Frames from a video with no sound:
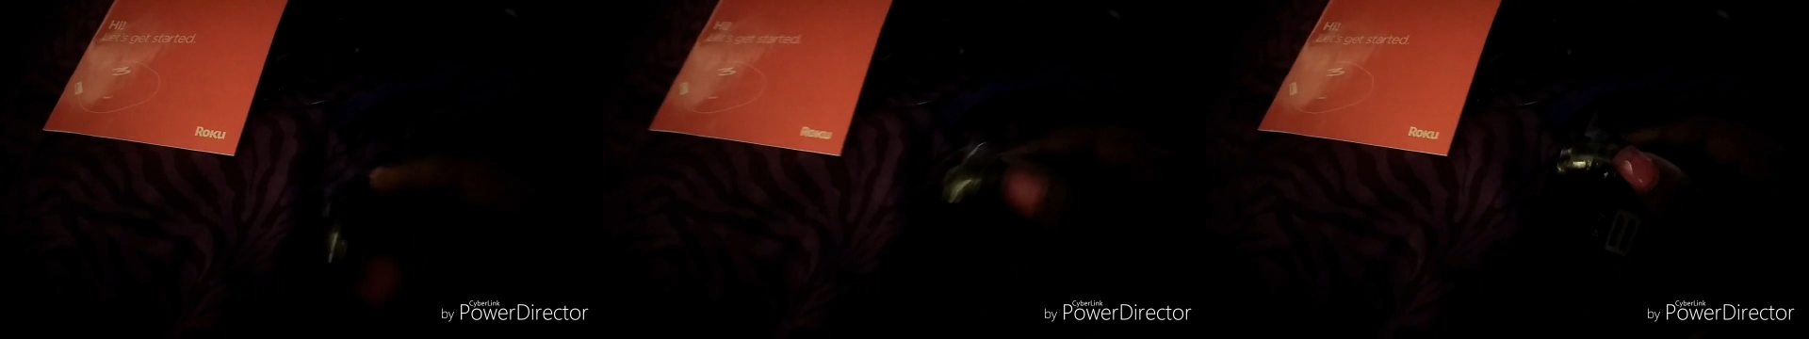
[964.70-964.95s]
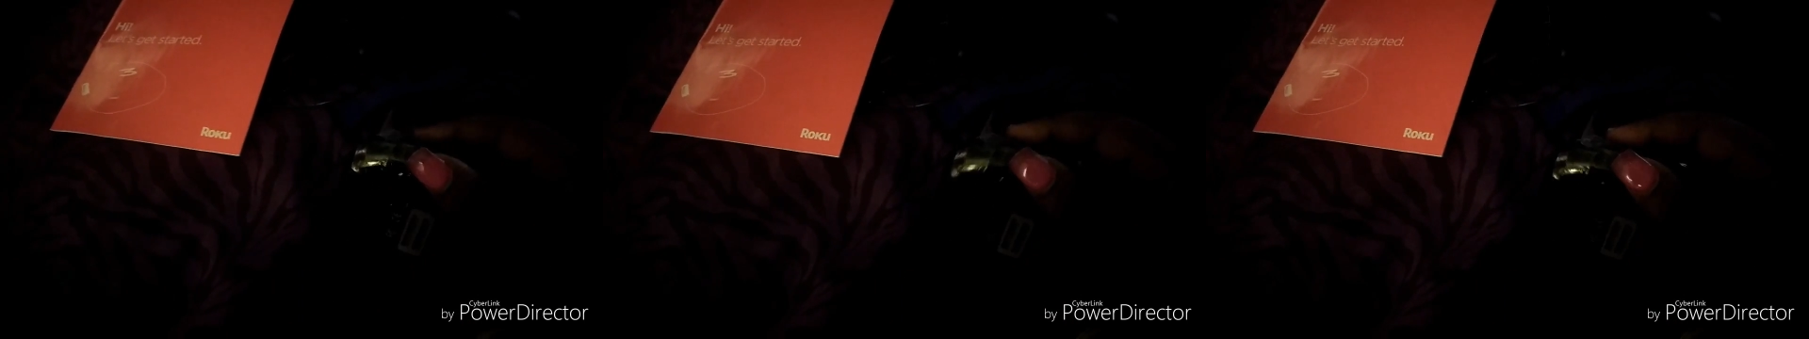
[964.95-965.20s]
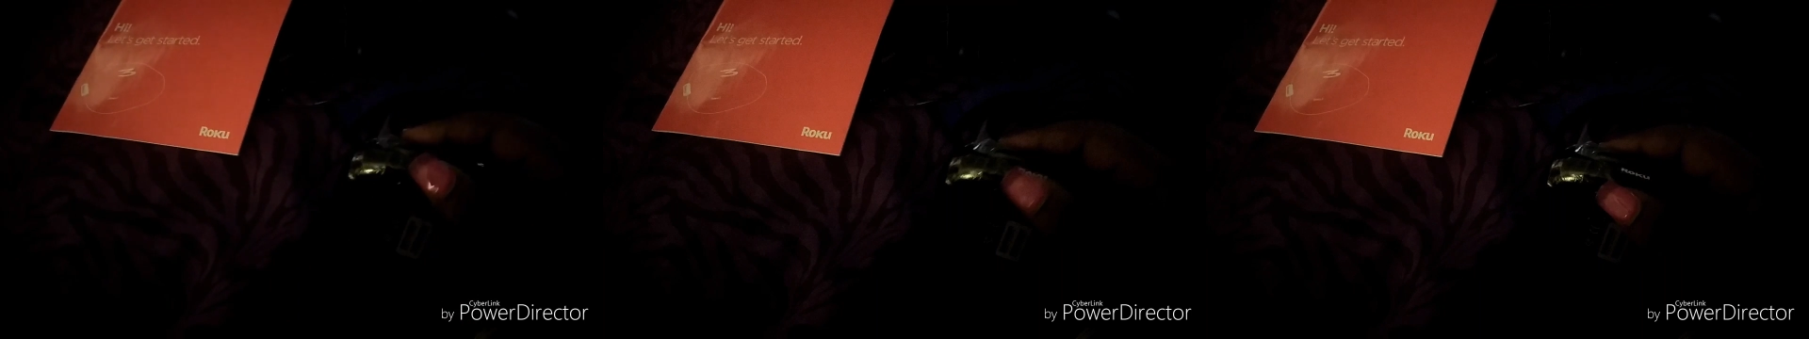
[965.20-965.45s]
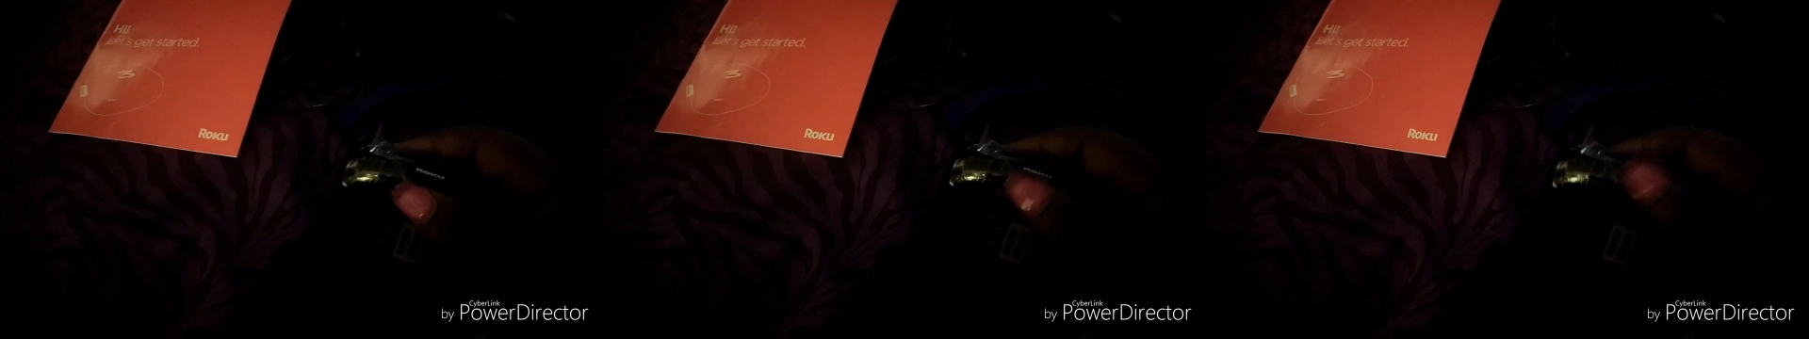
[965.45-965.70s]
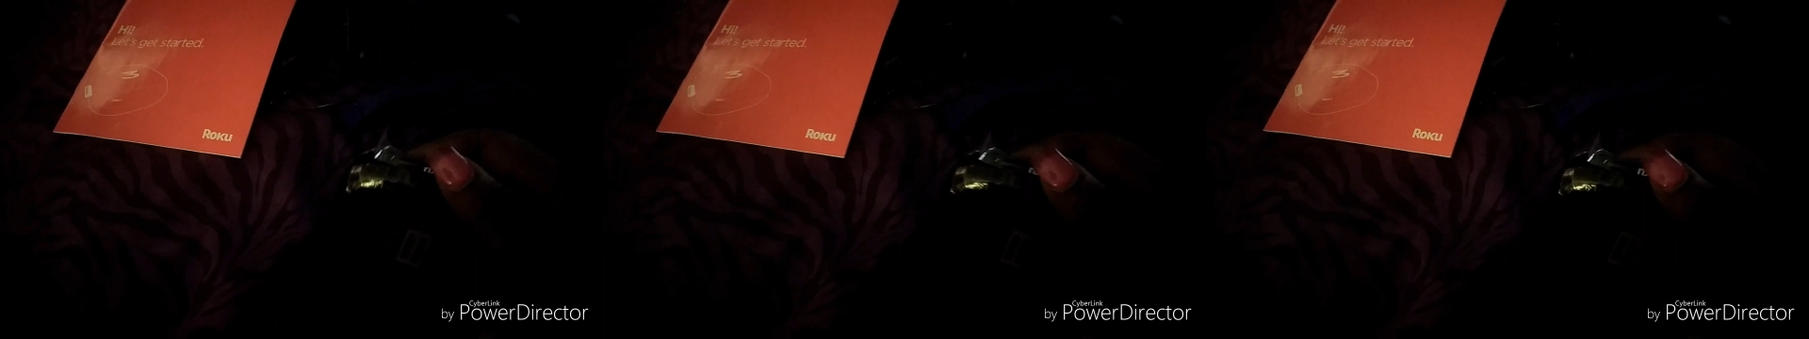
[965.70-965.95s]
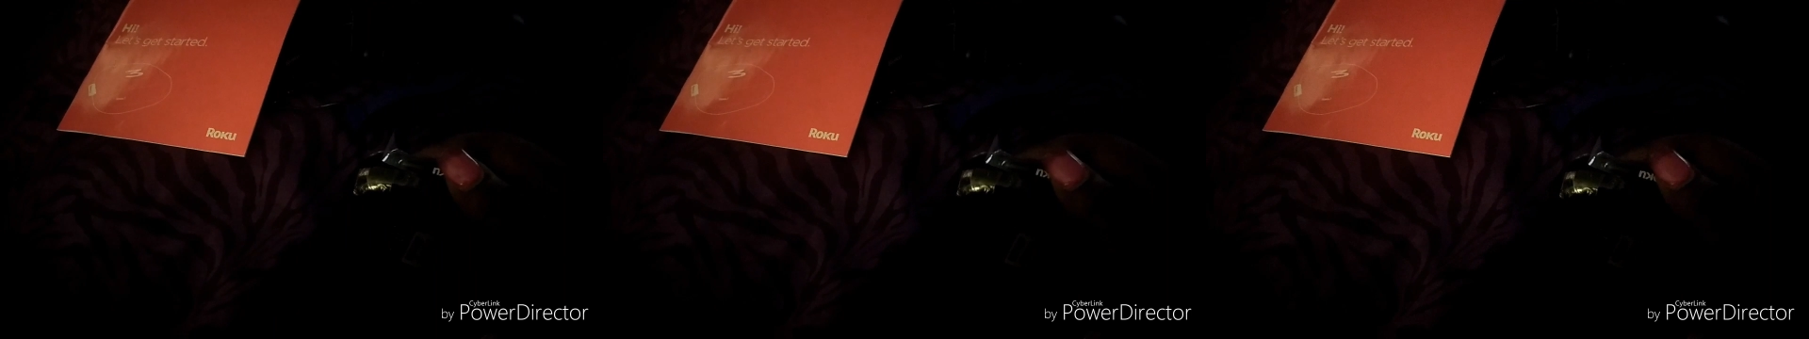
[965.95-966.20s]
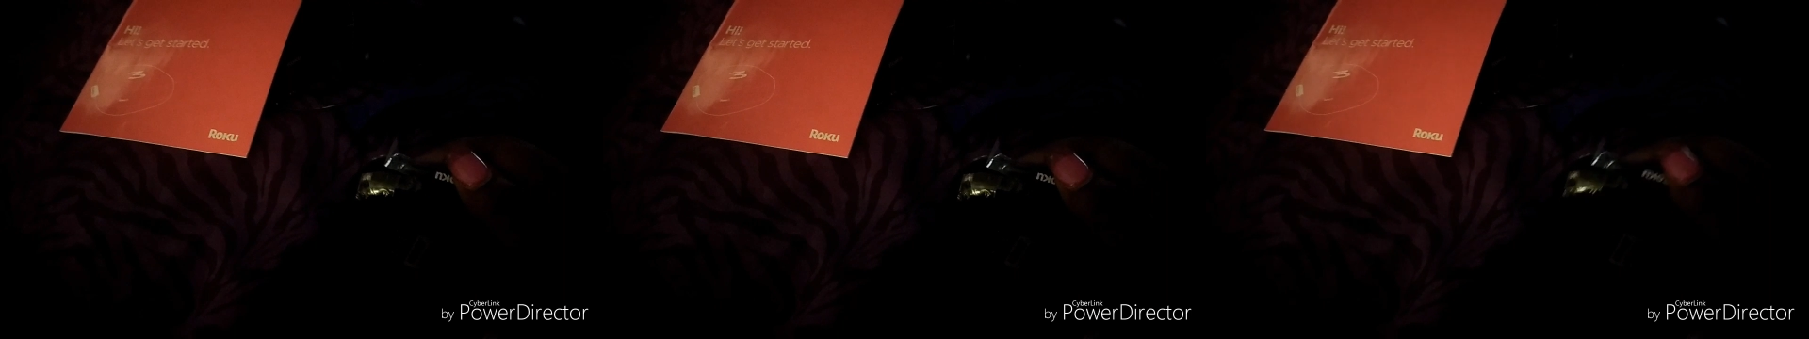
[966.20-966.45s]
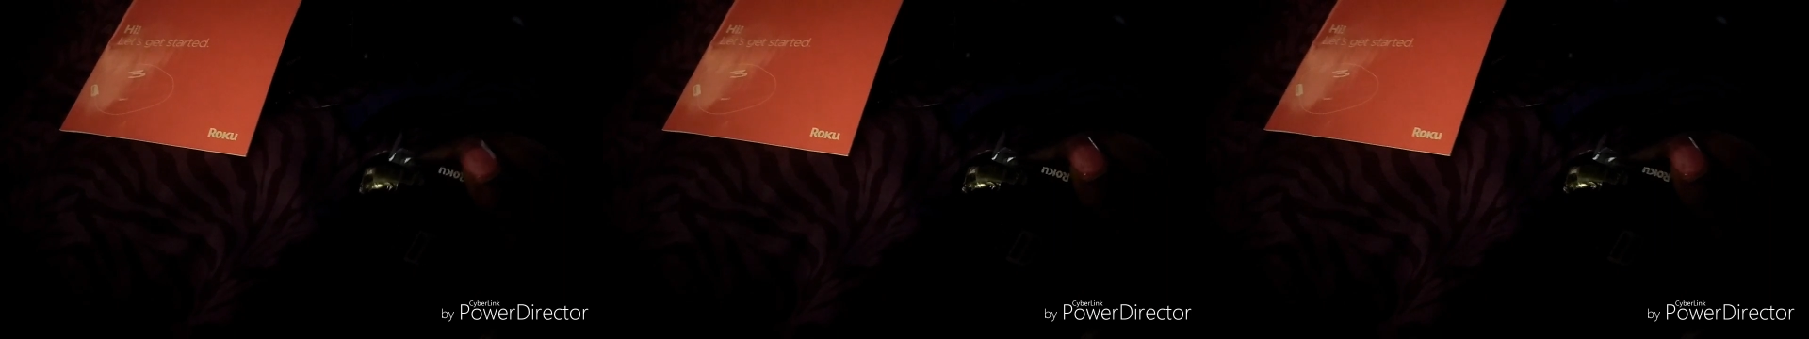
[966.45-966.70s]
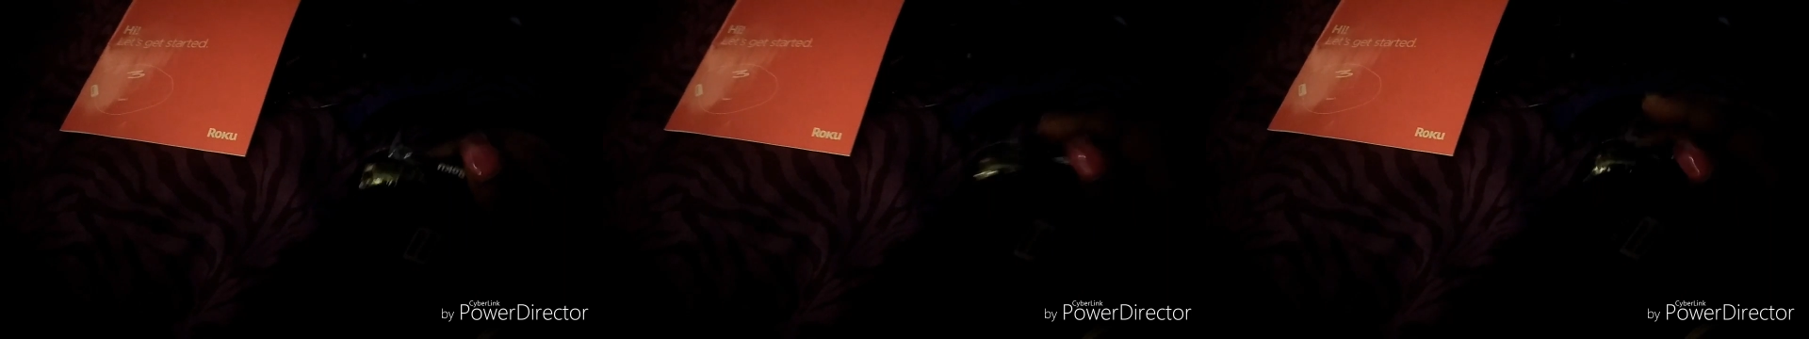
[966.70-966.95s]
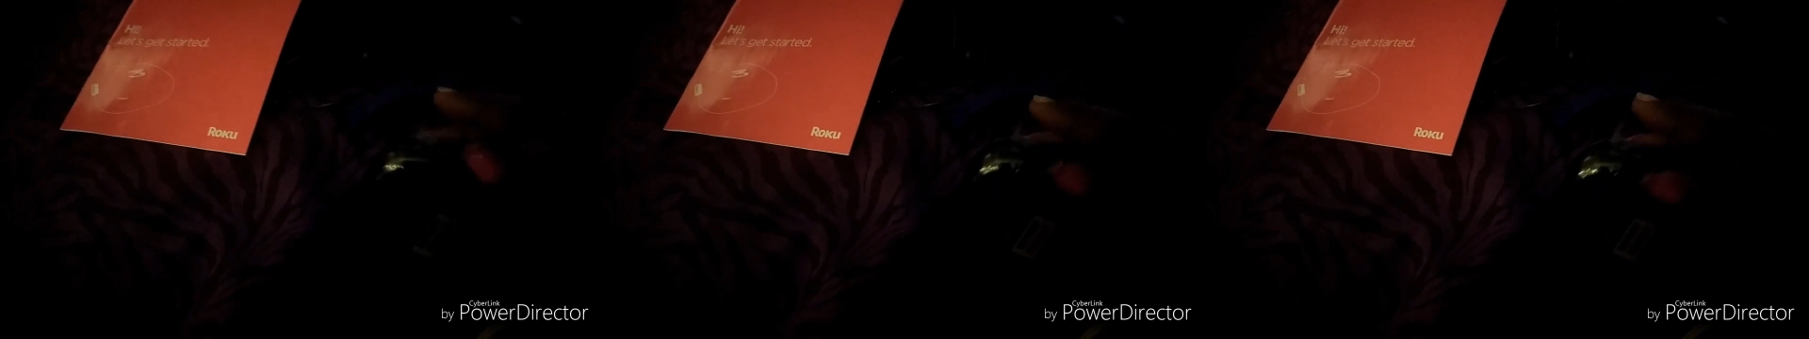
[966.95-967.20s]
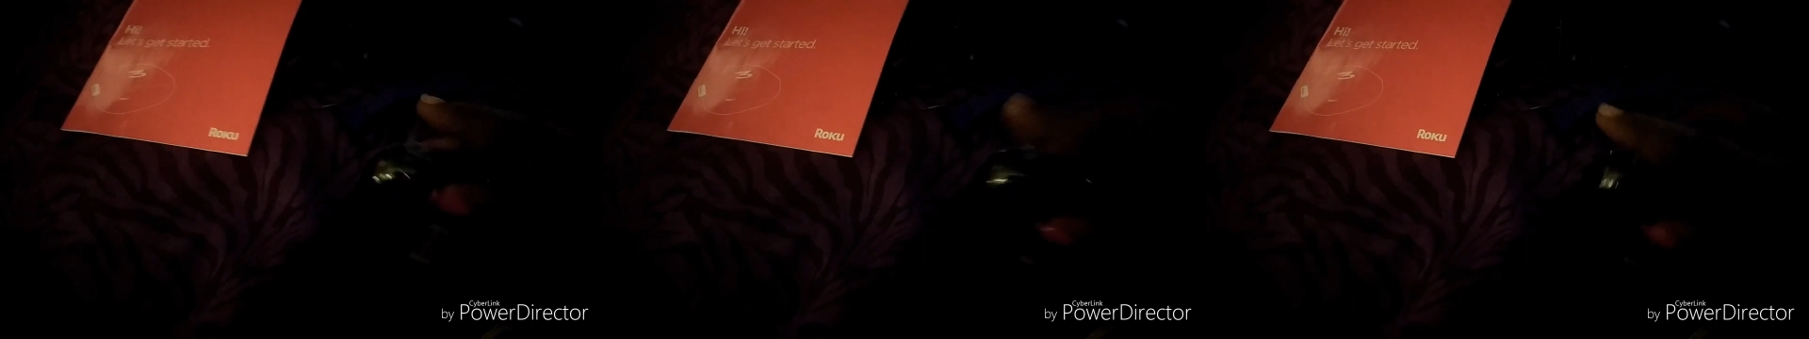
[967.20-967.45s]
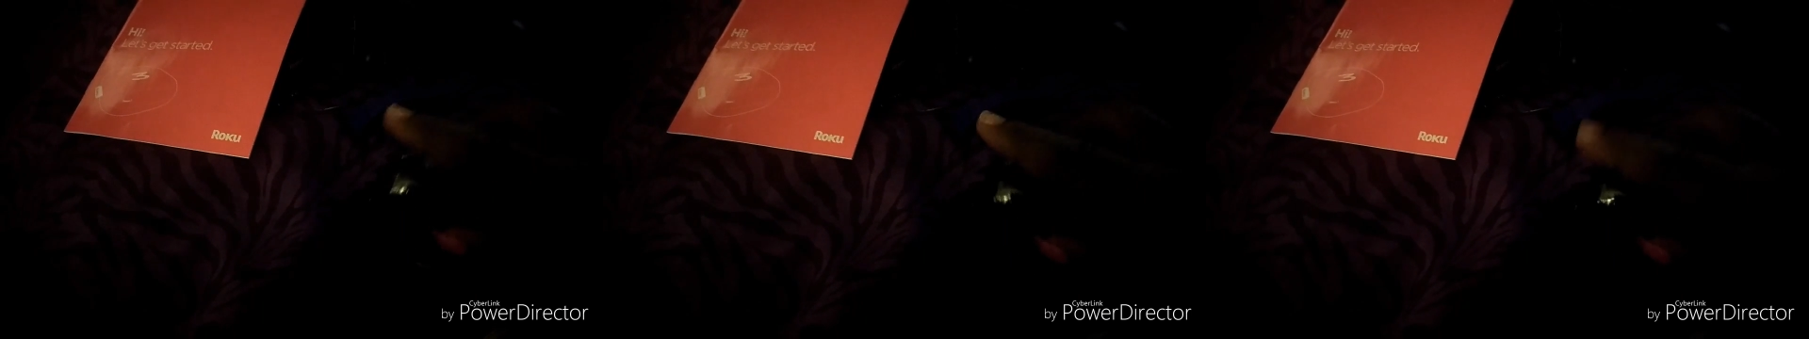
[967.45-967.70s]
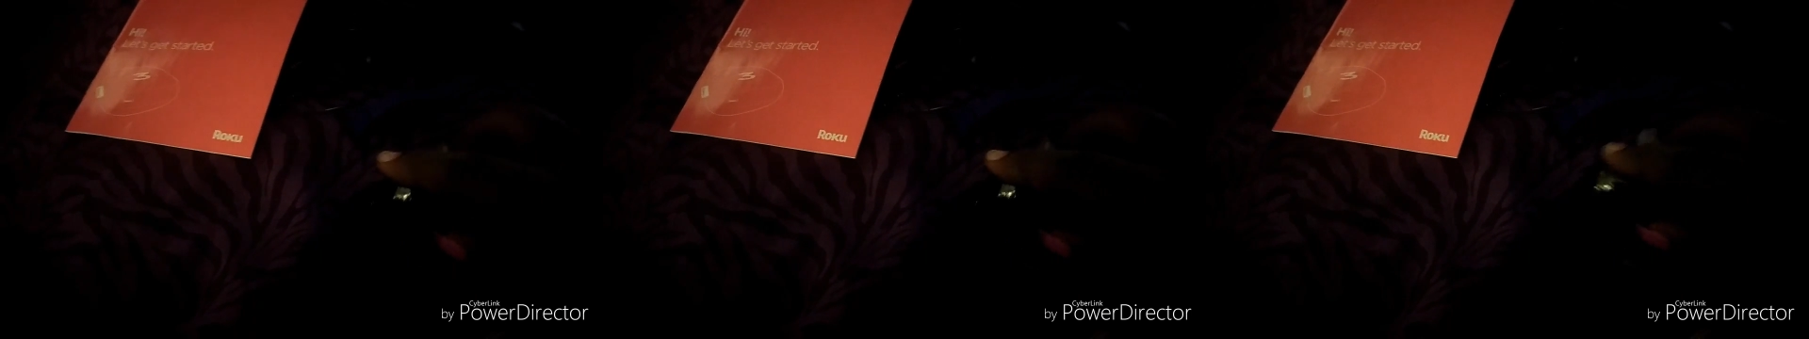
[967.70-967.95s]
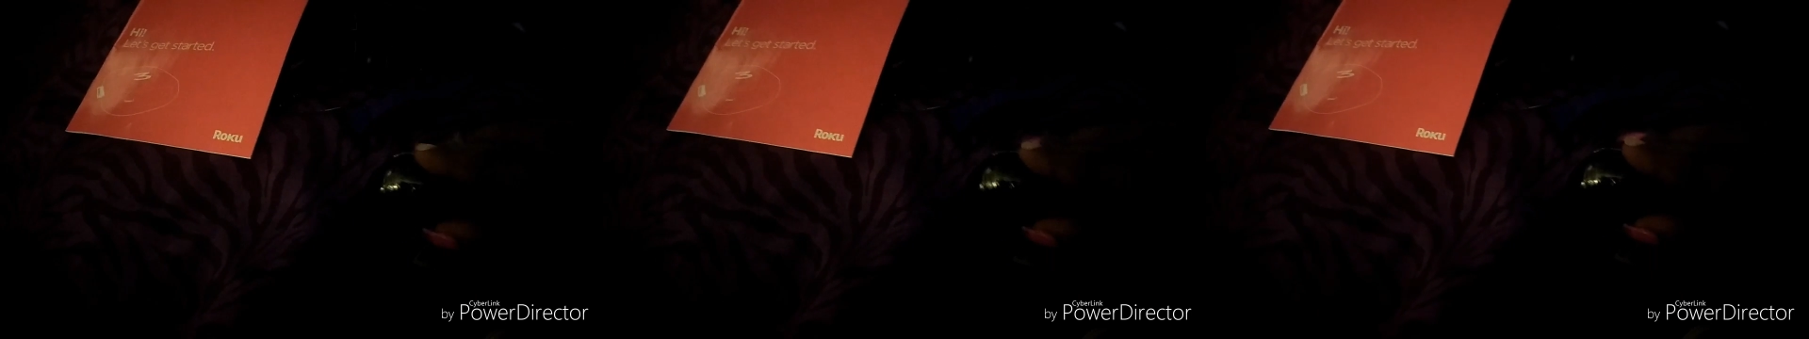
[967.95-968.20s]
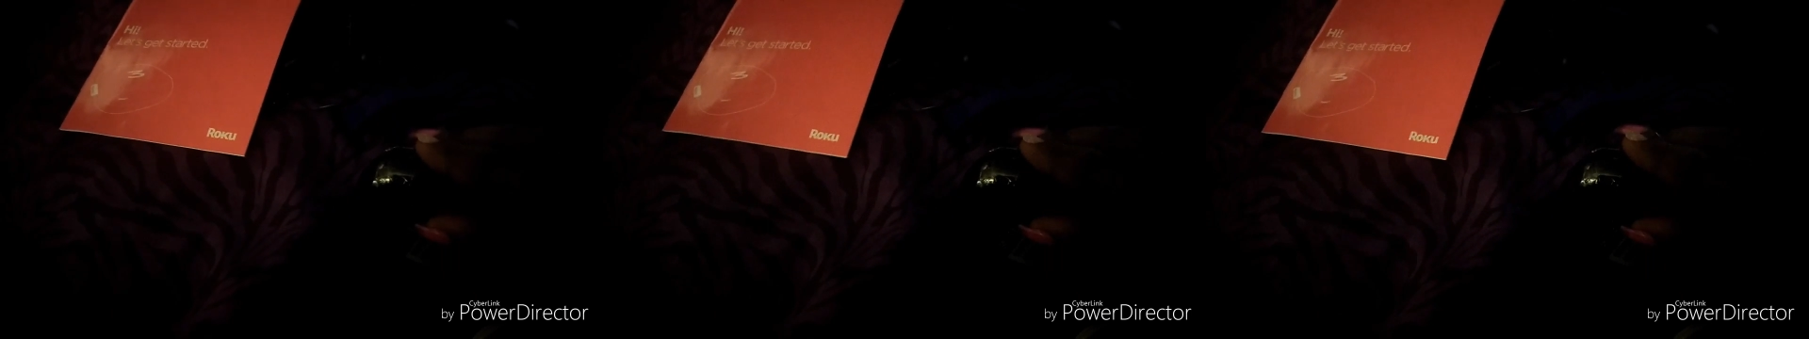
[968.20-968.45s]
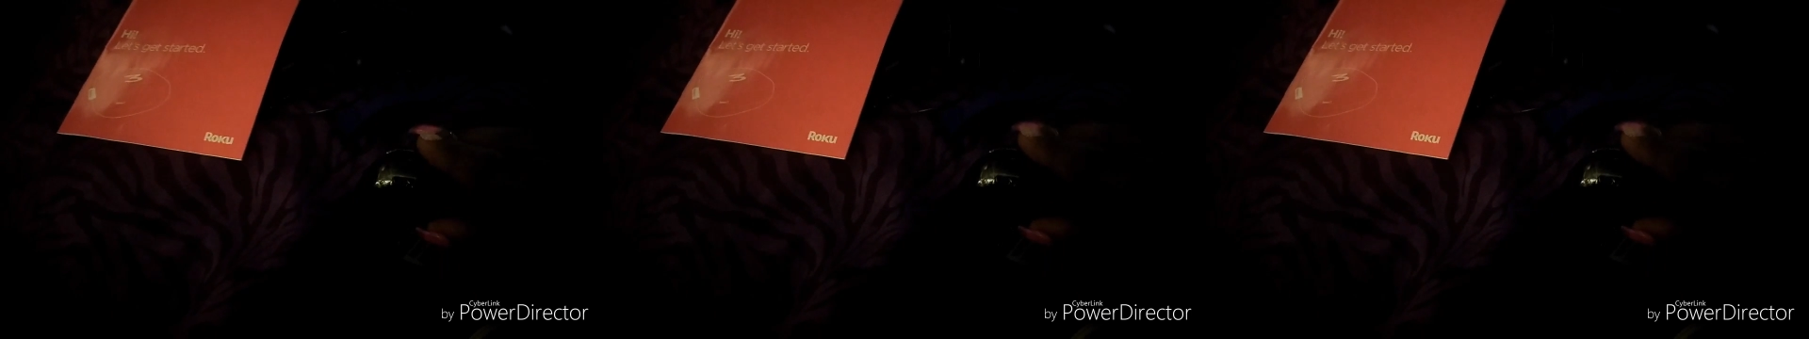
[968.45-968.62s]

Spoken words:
(no speaker visible)